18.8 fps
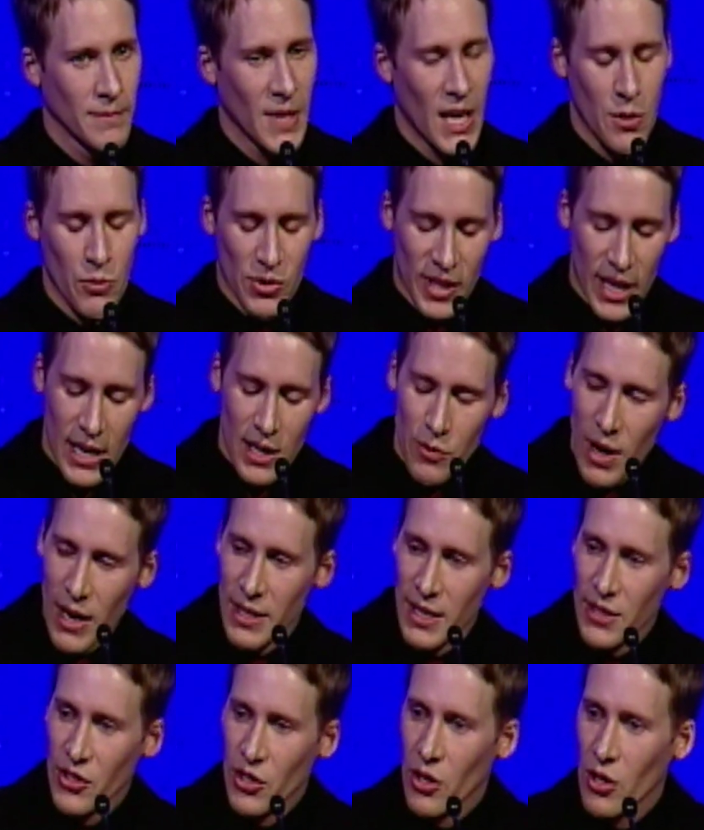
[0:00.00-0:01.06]
And standing right
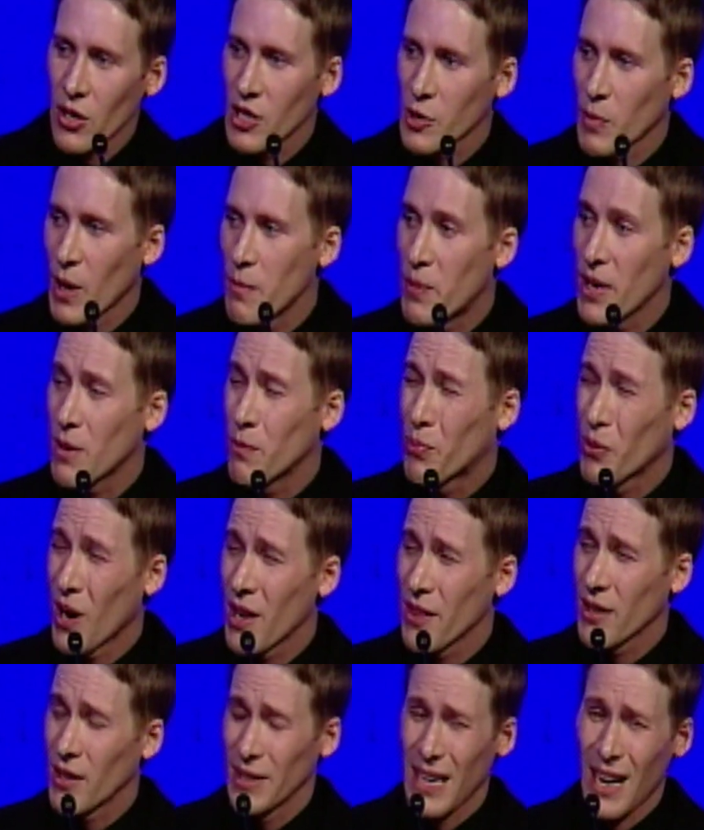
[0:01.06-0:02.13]
next to her is my big
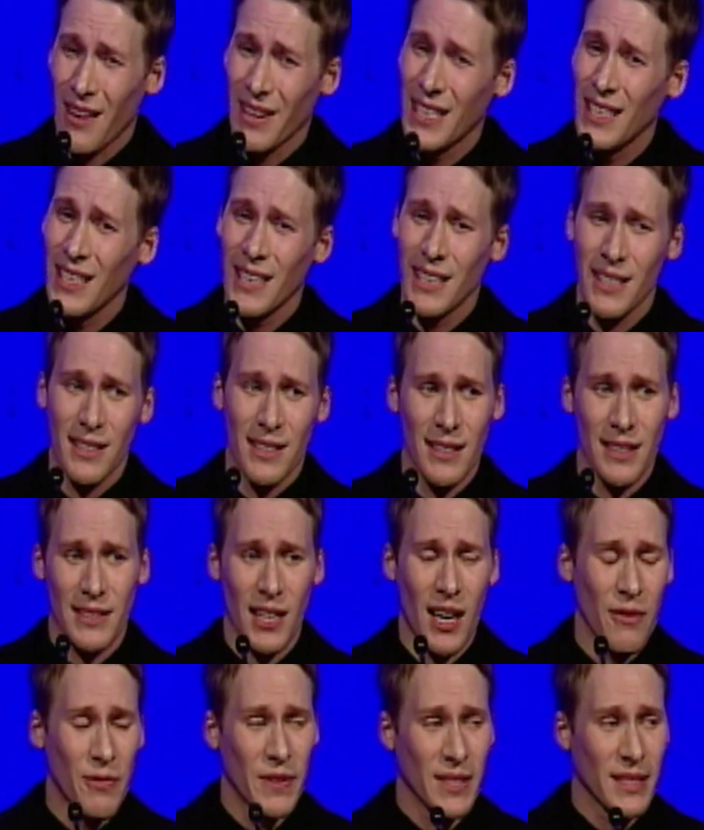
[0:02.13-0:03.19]
brother. Now, he is the
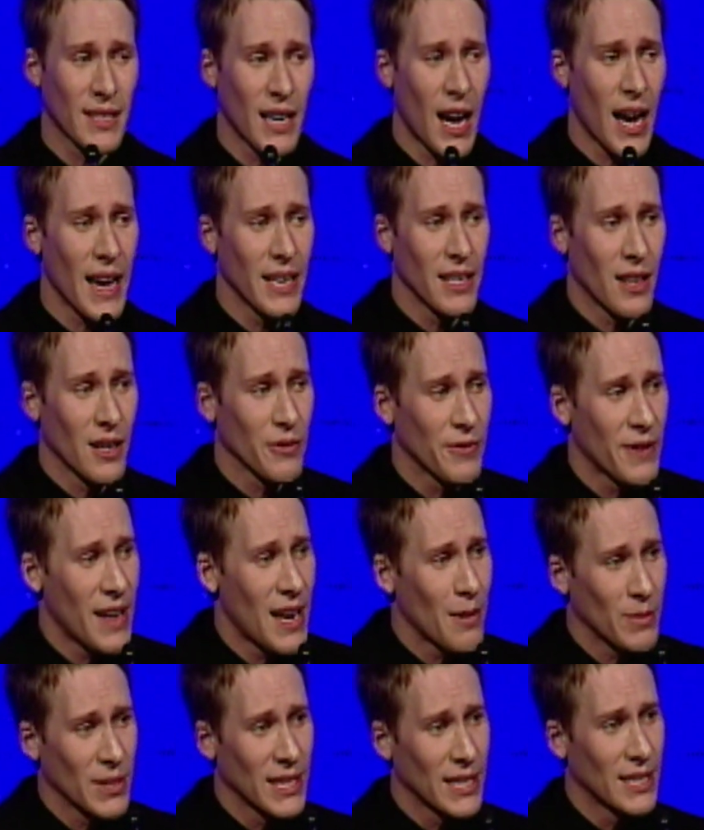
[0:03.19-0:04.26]
toughest guy in our
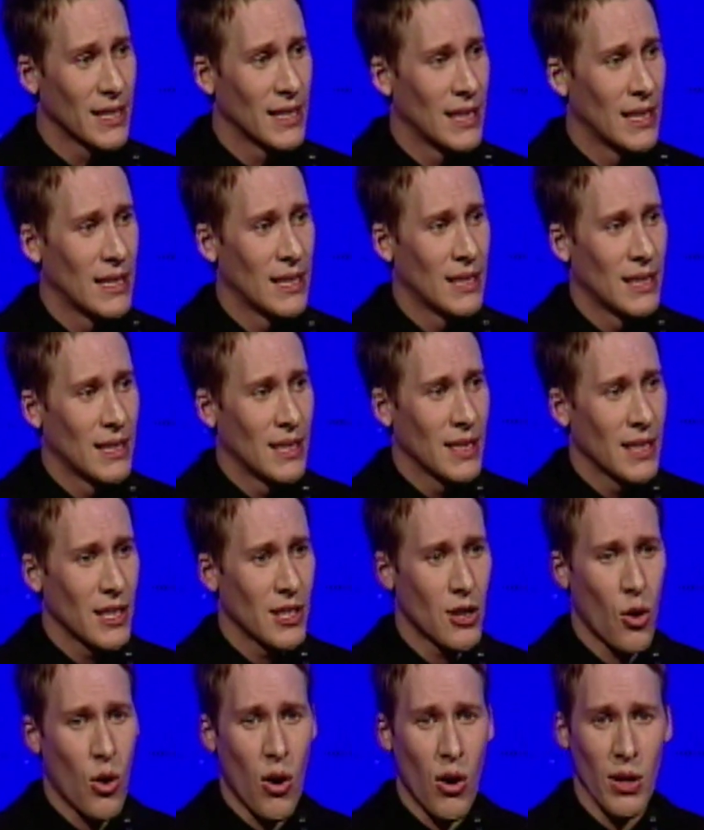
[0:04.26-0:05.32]
family. You
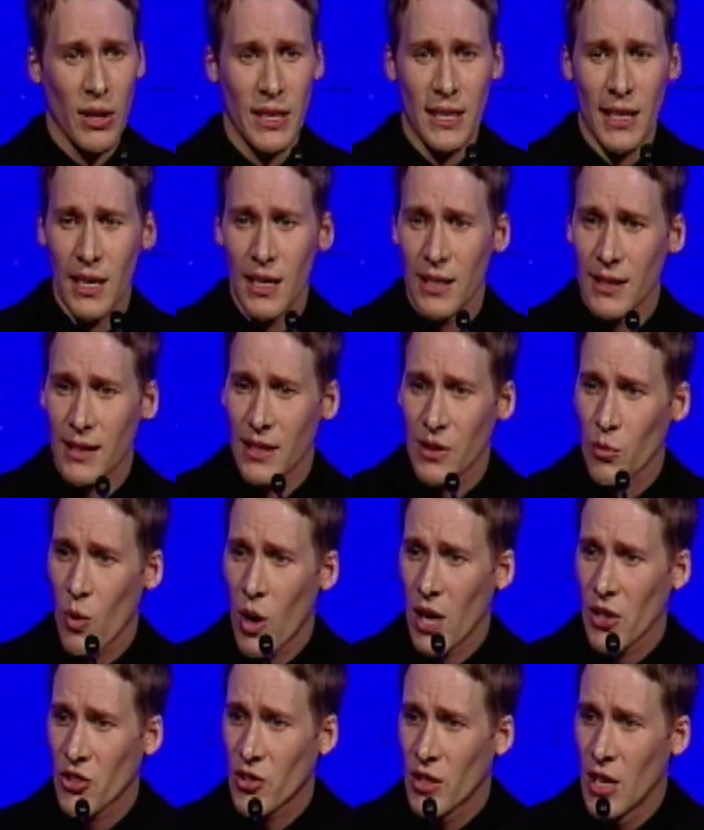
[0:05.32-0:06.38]
know, all he does is
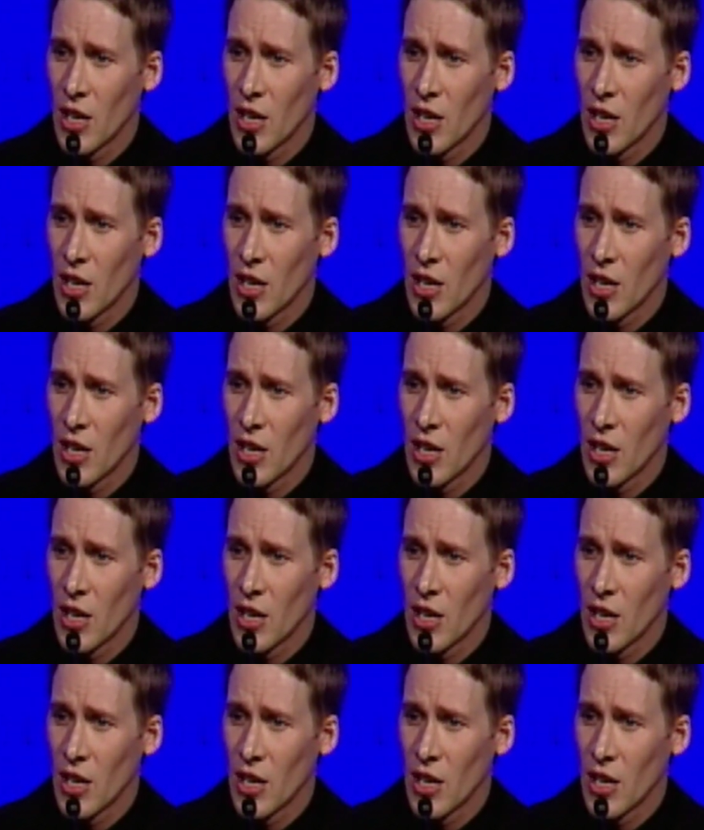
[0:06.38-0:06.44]
watch